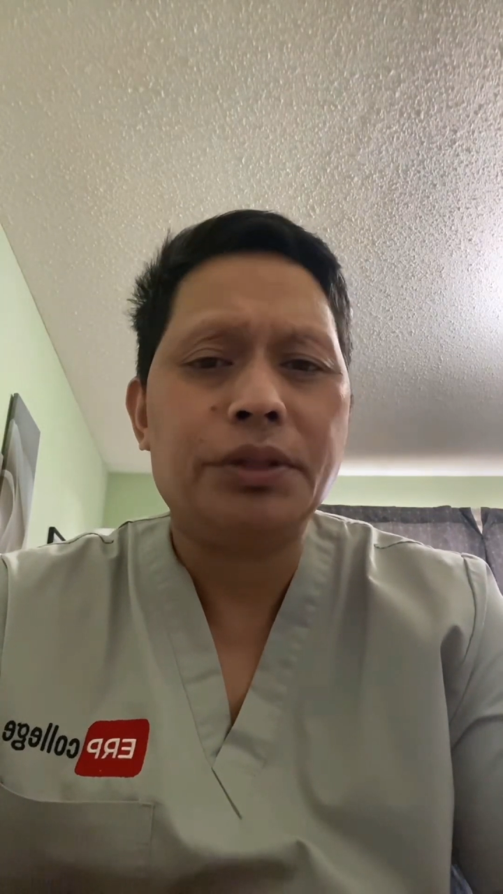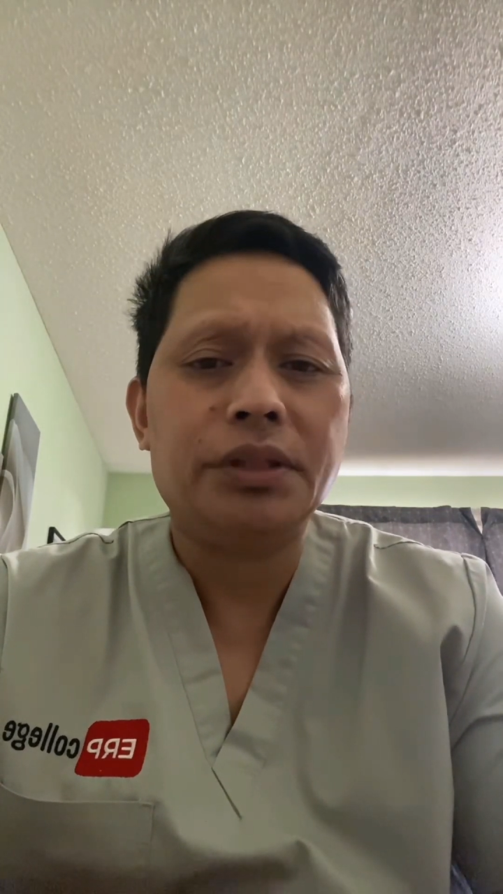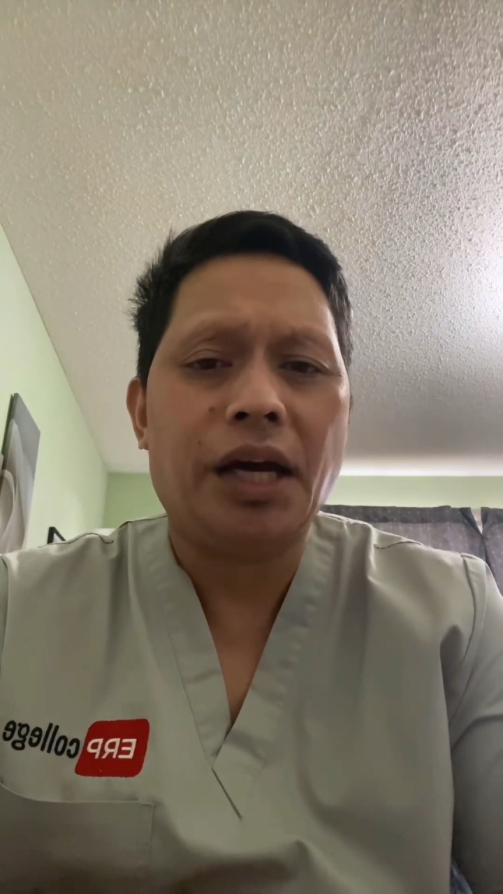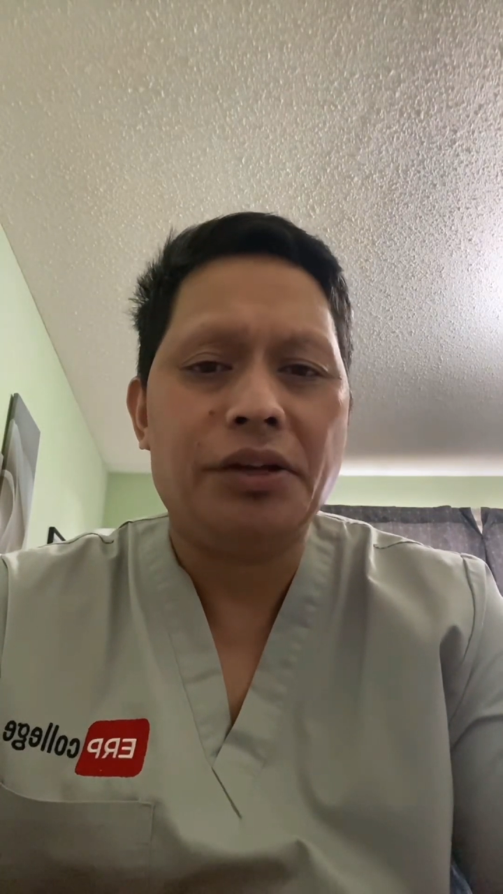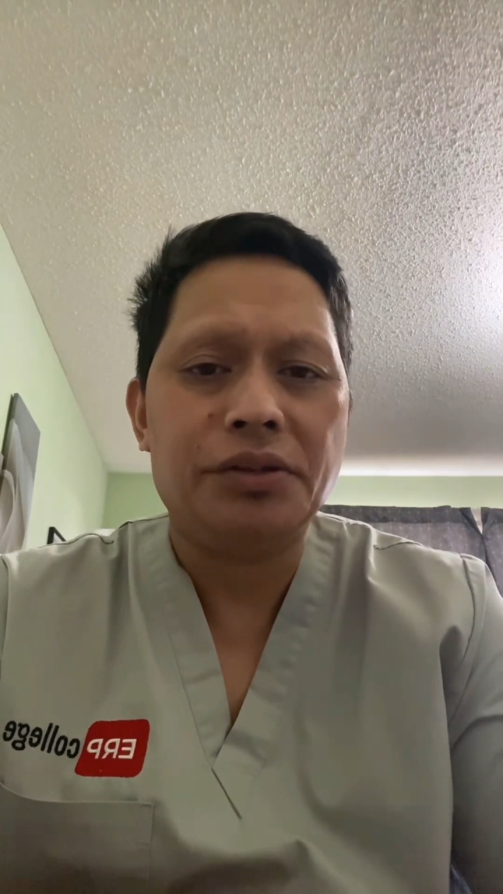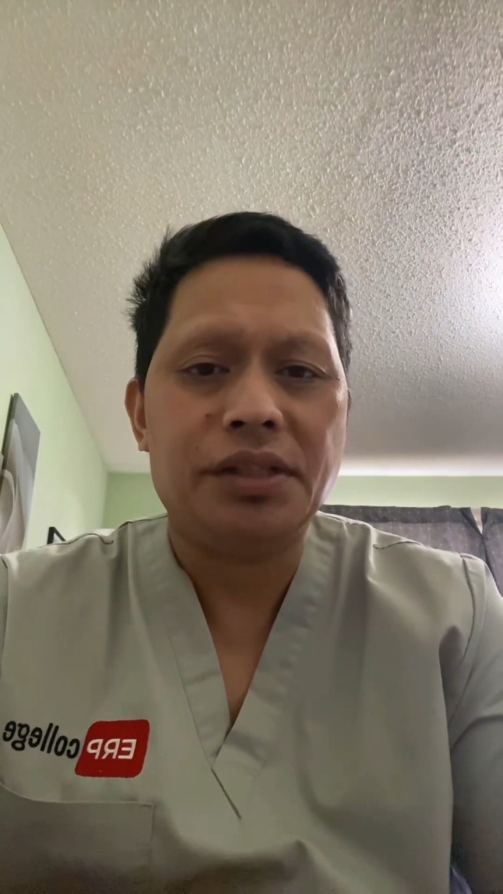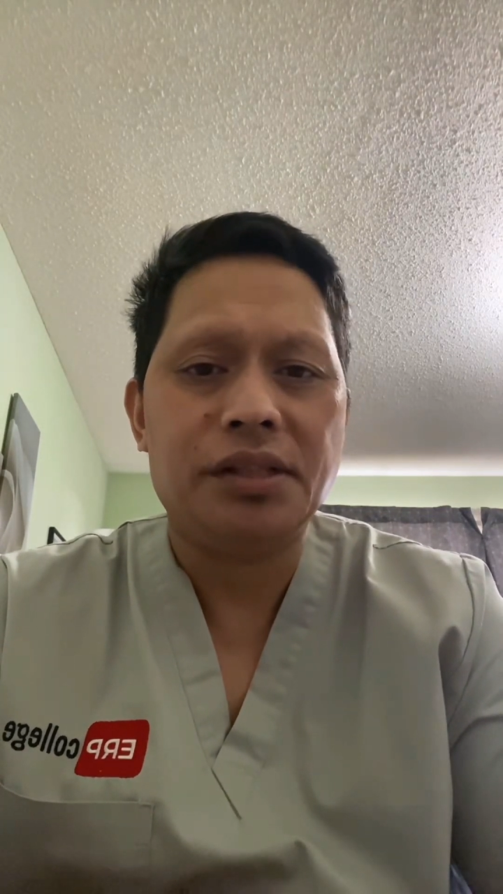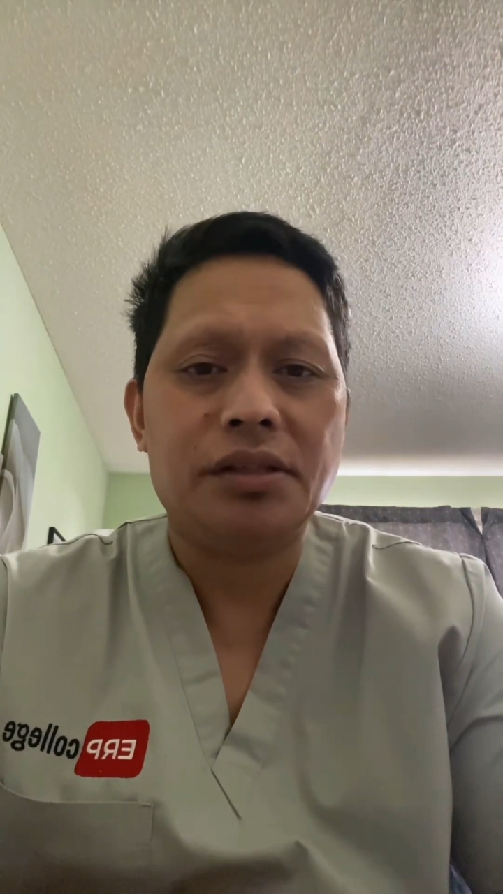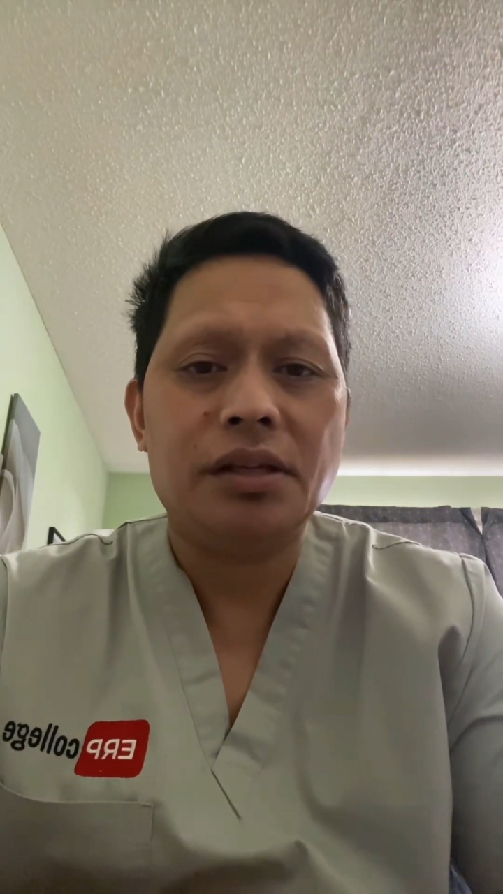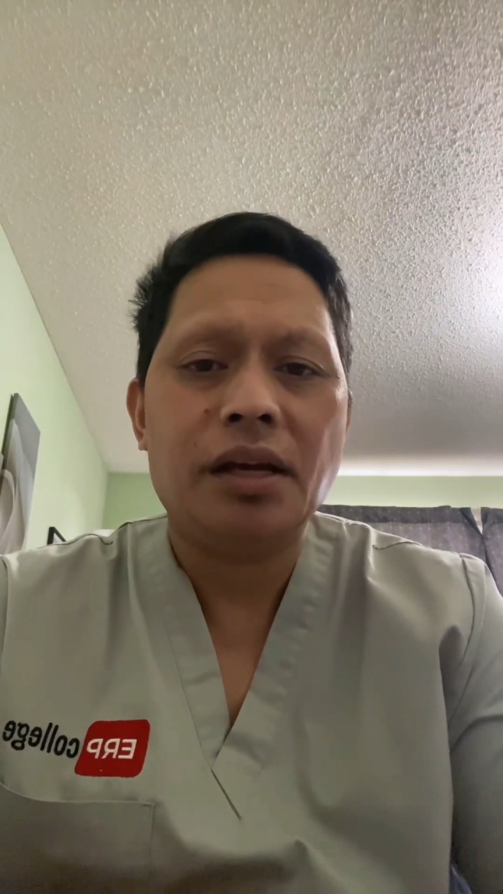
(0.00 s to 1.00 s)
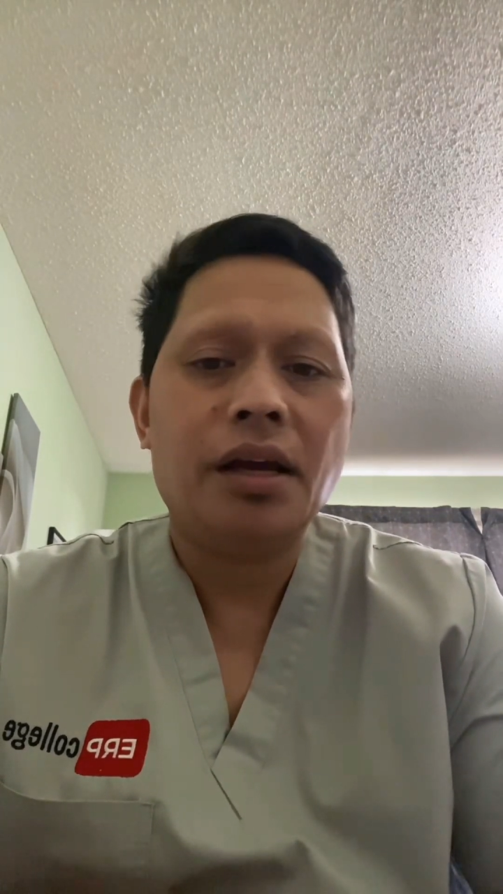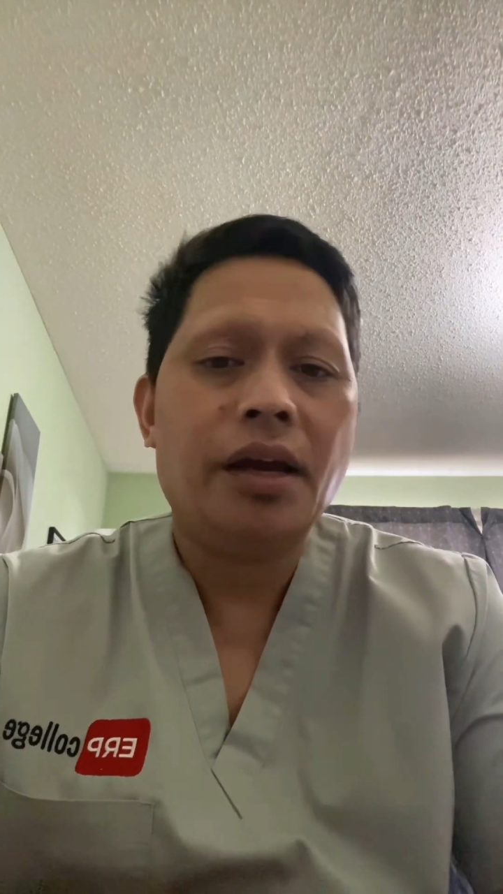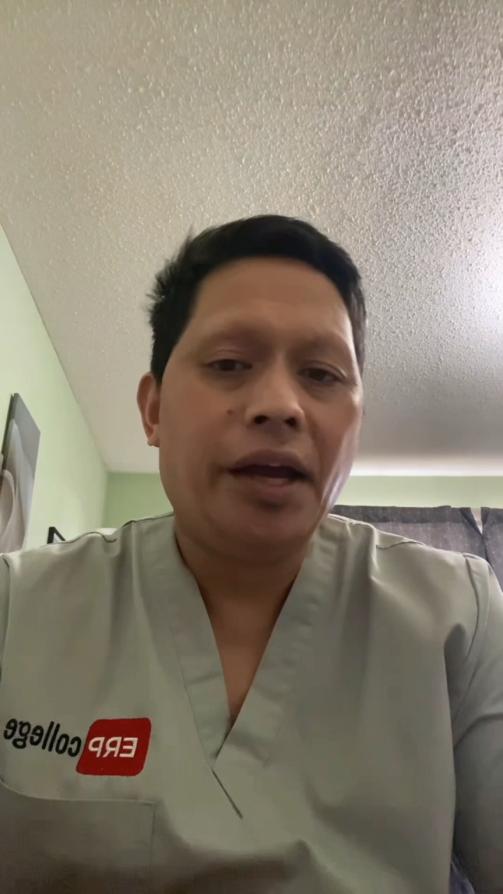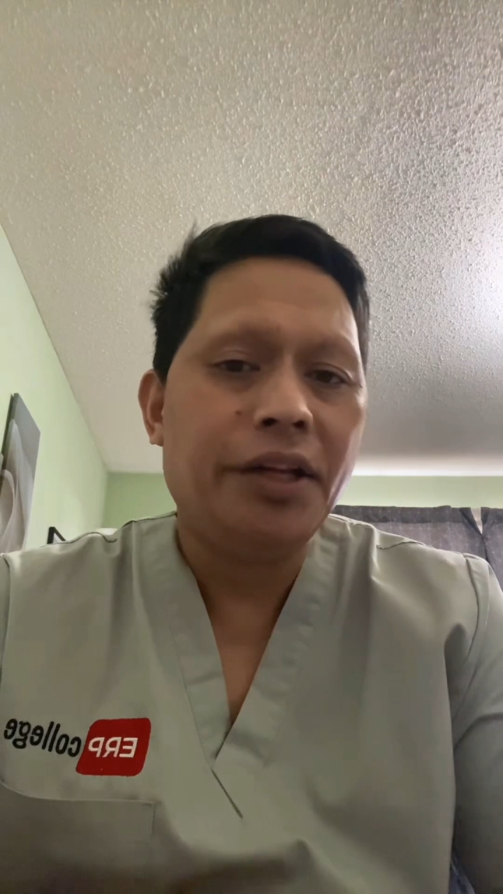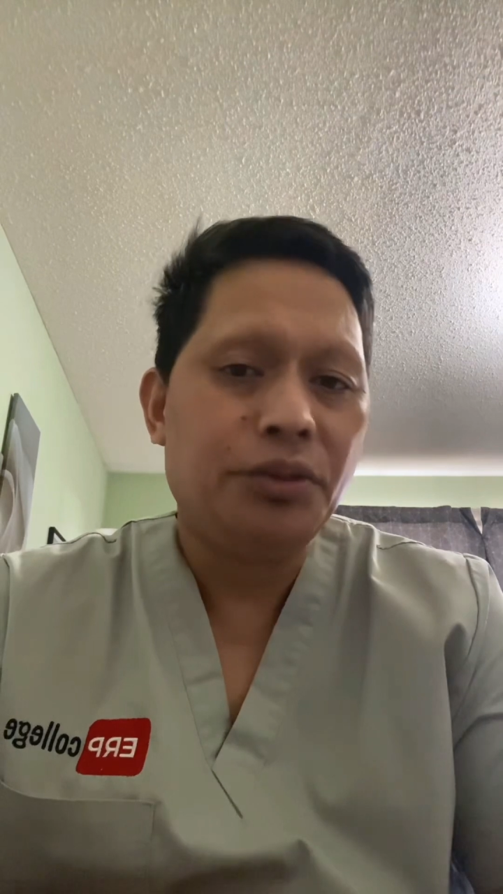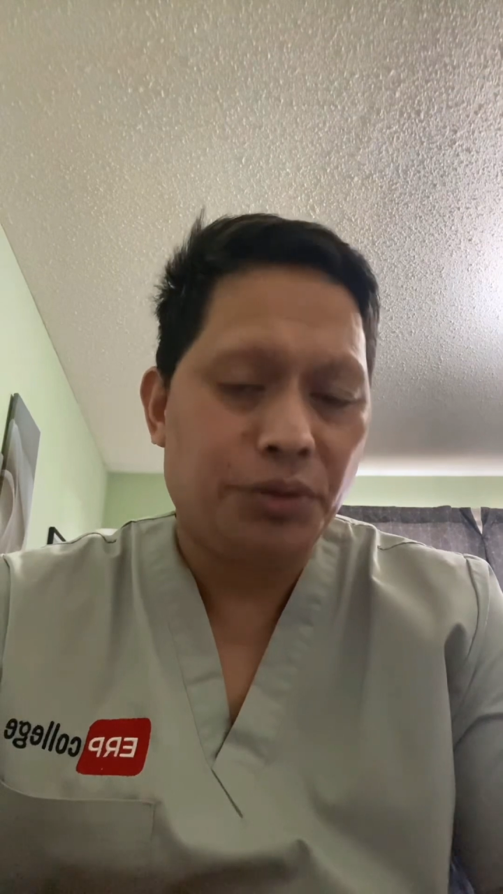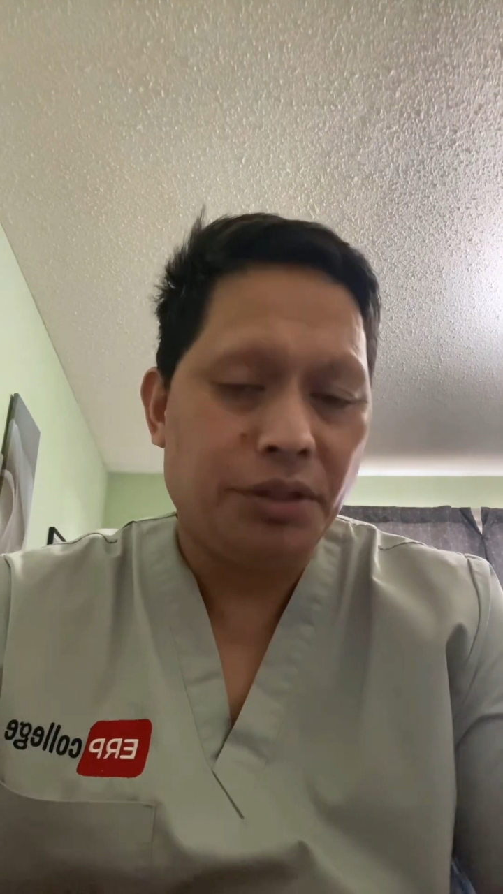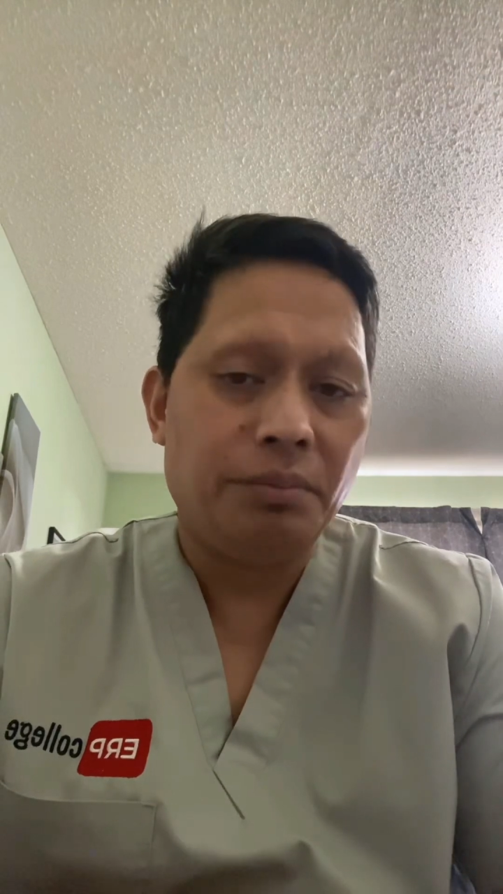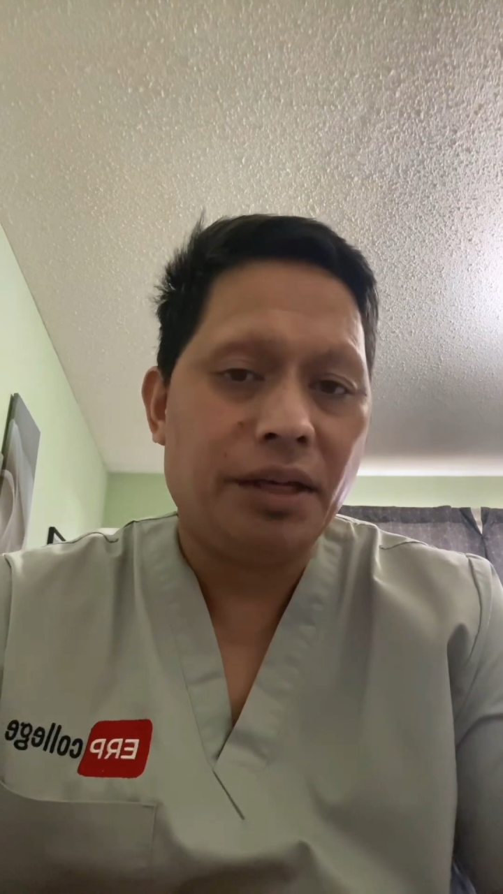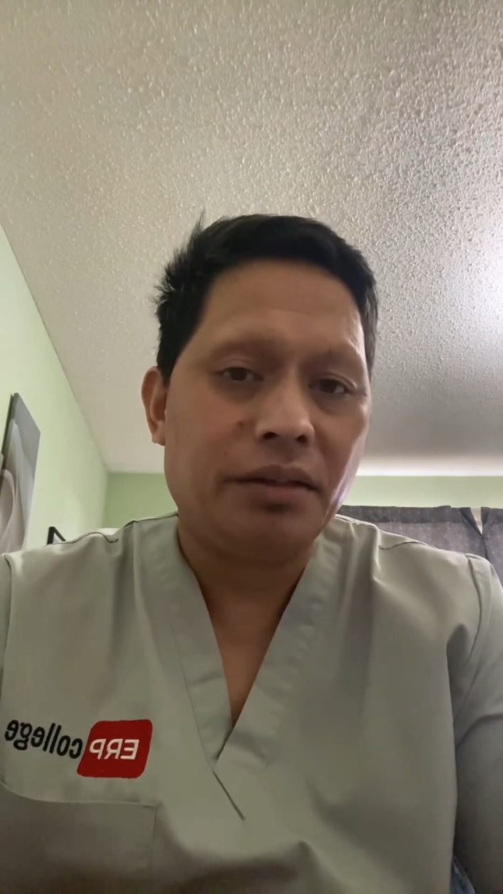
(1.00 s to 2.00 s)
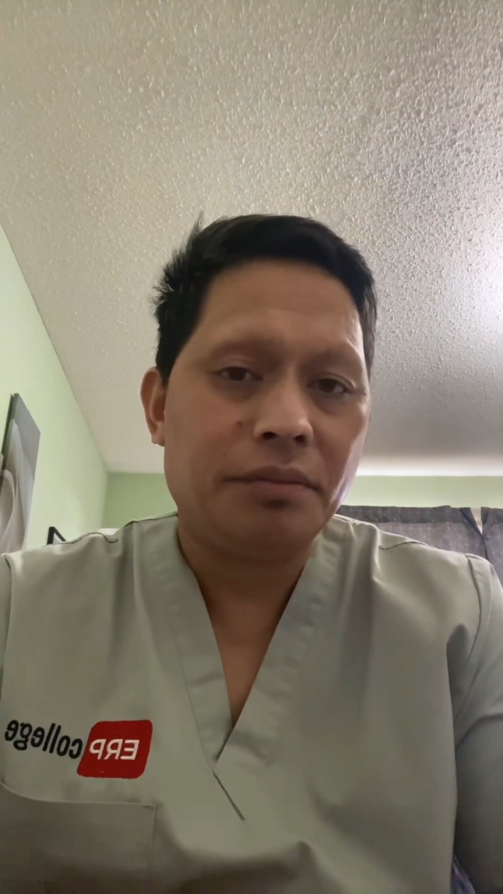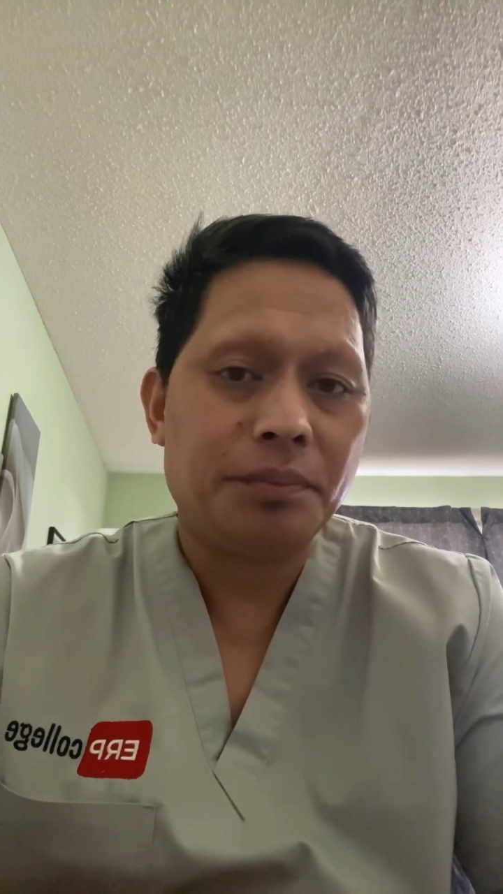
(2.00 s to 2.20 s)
diagnosis and treatment,